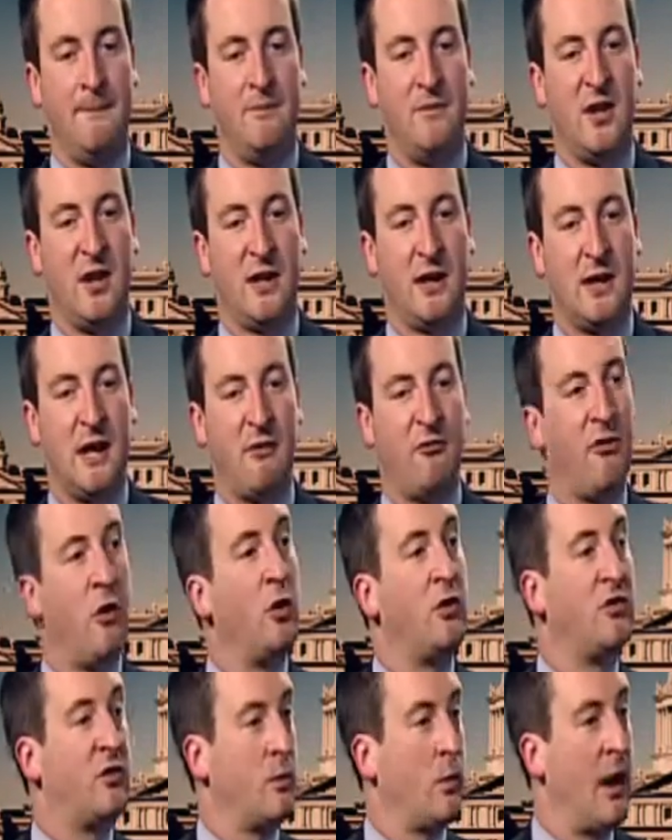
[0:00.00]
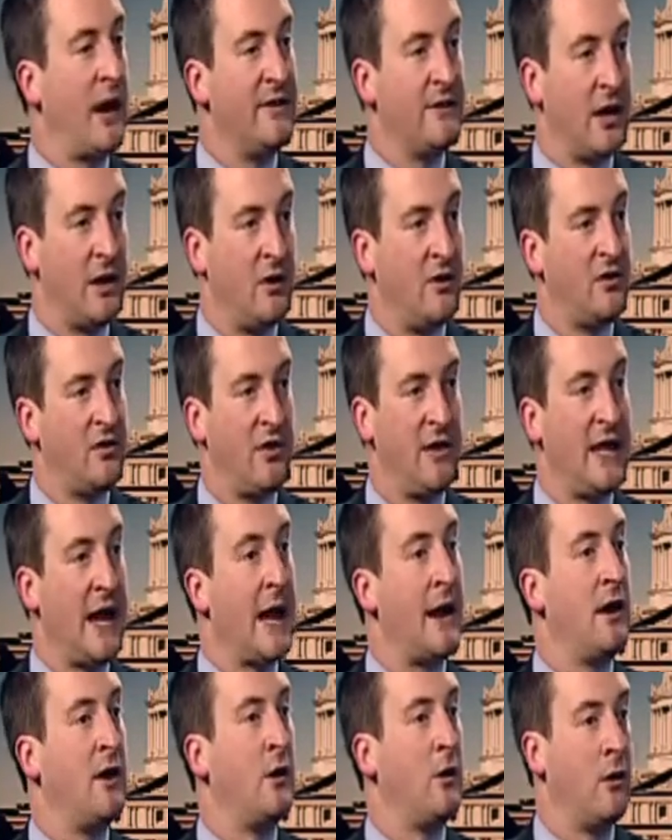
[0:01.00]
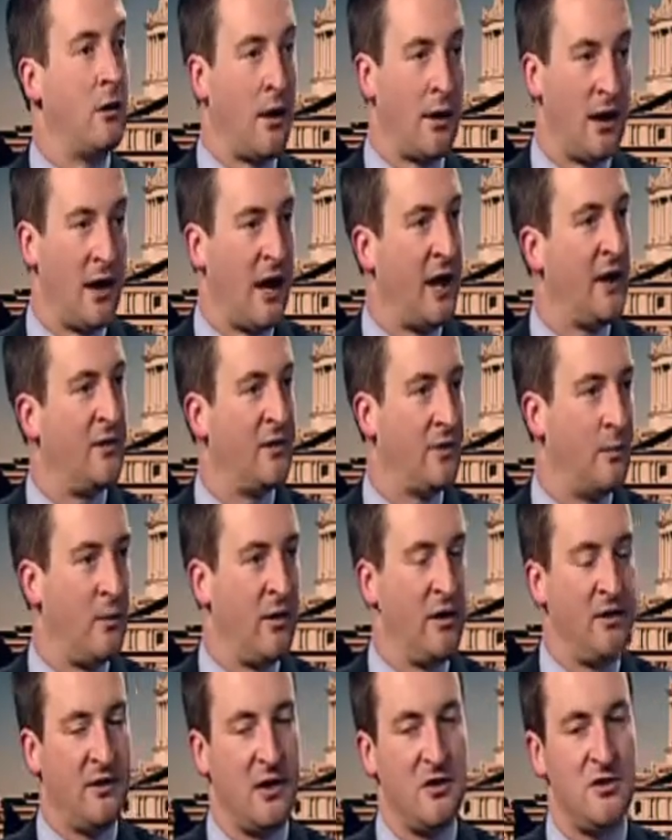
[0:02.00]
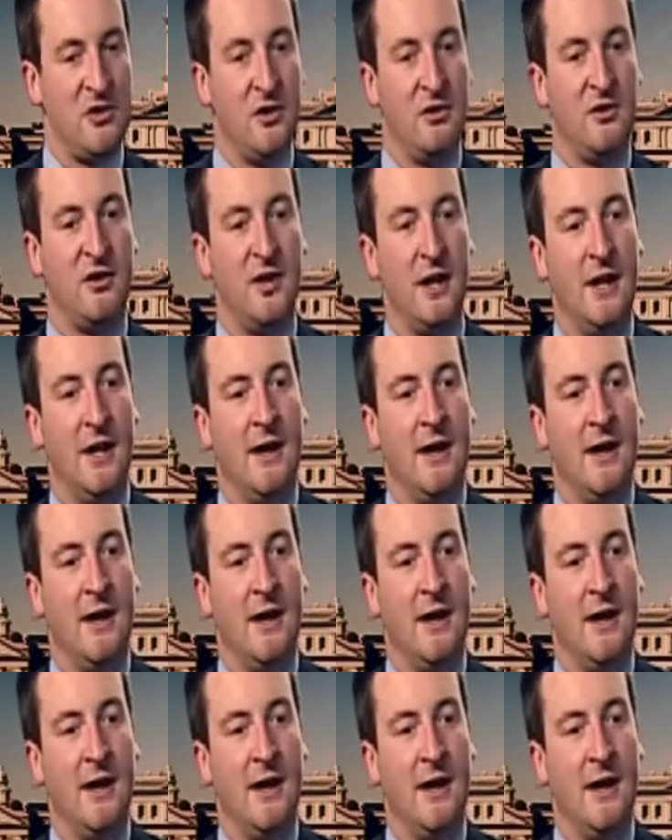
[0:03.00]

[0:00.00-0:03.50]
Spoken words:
to get folks to write letters to the editor on some of these issues.